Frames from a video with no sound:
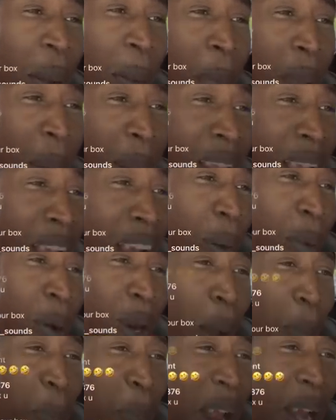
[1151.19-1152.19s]
Remember tell you we
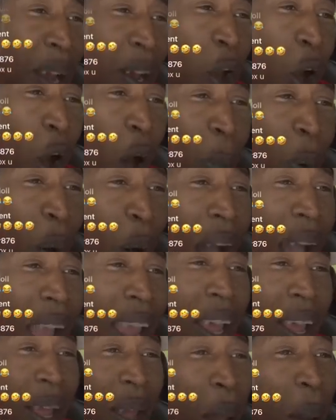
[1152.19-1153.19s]
not pet no
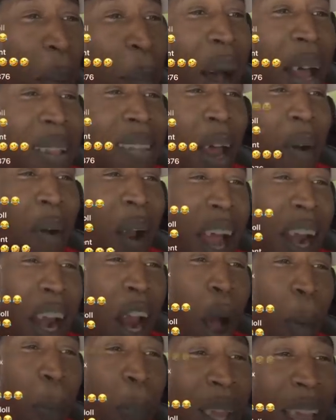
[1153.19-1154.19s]
boy. Matterhorn
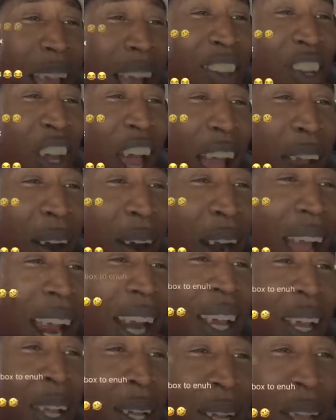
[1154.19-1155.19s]
I go play a
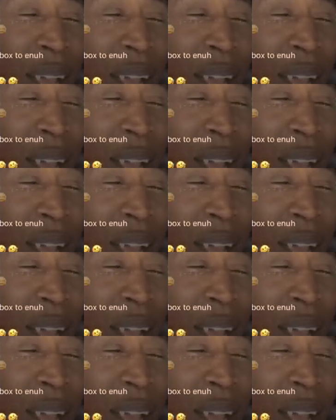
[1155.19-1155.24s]
joyride.